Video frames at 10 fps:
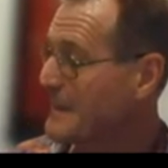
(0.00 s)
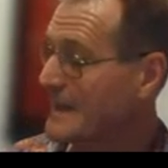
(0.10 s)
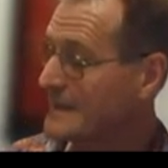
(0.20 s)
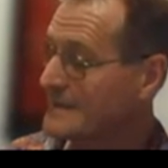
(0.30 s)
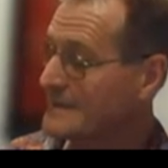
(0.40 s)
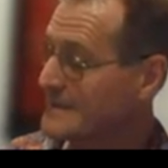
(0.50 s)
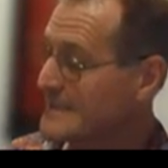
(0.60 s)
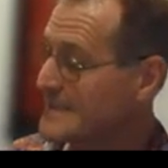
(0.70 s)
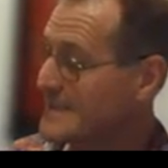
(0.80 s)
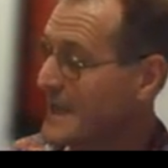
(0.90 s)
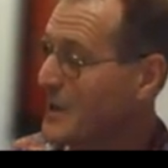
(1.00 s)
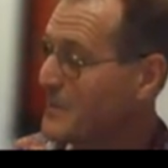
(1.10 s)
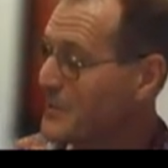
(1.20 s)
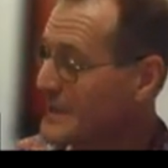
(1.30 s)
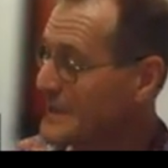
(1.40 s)
Party that this
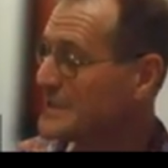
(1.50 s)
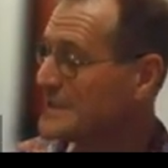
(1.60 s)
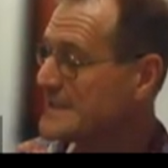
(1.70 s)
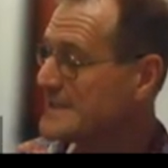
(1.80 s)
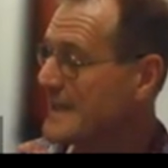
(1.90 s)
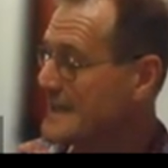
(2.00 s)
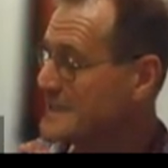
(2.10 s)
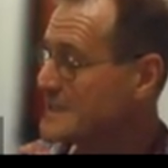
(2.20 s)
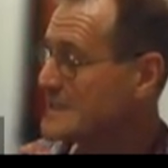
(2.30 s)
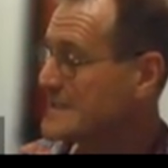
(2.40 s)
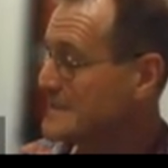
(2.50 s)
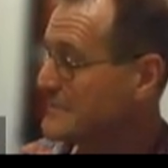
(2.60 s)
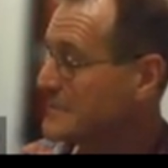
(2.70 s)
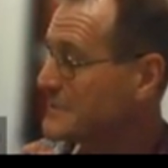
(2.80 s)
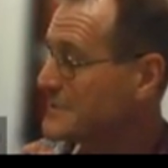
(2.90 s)
precious ancient
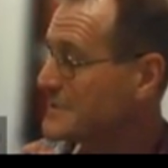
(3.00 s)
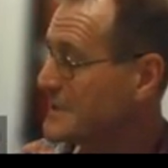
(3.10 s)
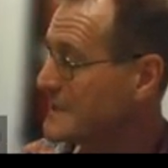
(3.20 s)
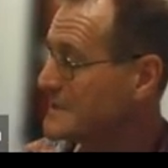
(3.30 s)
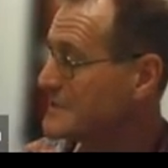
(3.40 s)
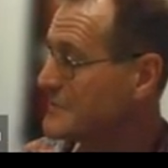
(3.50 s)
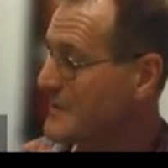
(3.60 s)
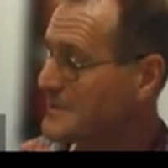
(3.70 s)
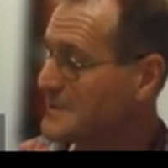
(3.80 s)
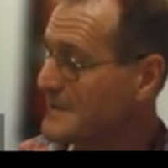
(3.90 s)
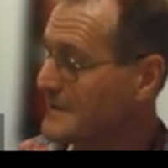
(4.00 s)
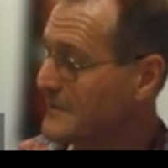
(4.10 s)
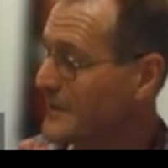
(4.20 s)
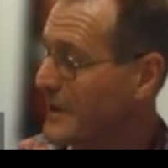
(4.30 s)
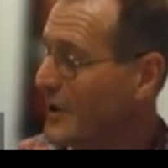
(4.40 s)
symbol was changed to represent the
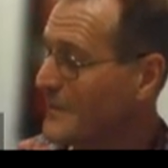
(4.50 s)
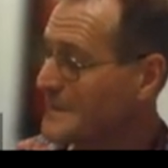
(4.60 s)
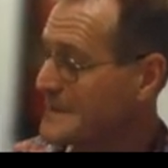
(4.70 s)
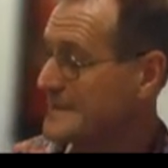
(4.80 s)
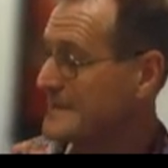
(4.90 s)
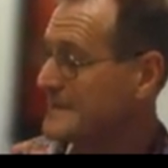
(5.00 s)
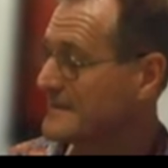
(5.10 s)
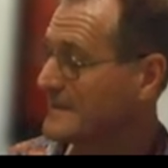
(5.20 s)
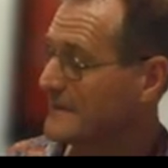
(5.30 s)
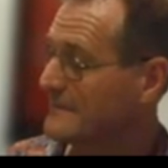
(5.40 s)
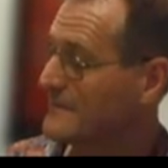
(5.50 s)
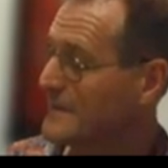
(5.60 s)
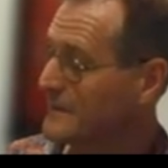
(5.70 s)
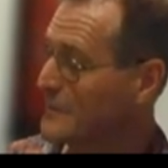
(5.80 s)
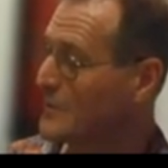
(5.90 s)
very opposite in
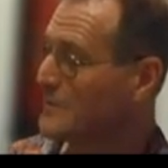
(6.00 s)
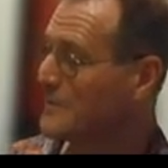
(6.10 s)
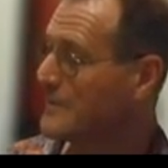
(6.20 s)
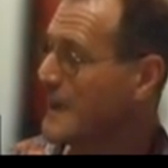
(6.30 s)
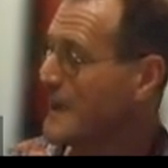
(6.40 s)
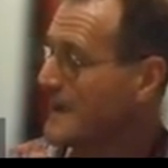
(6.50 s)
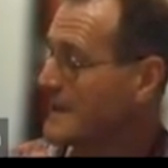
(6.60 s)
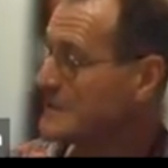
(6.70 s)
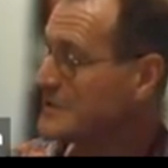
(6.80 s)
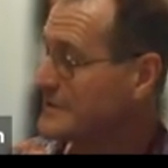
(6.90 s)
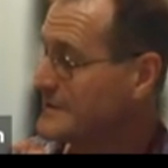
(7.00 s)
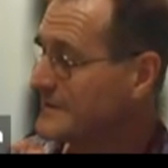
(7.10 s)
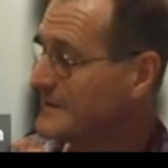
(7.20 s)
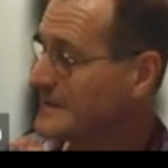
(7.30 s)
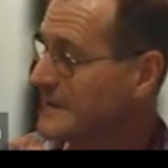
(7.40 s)
form of
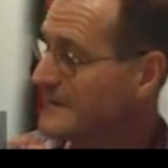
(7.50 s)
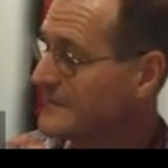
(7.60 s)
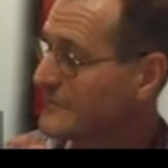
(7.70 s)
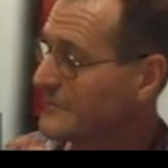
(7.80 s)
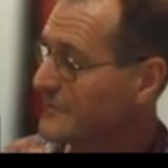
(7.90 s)
hatred and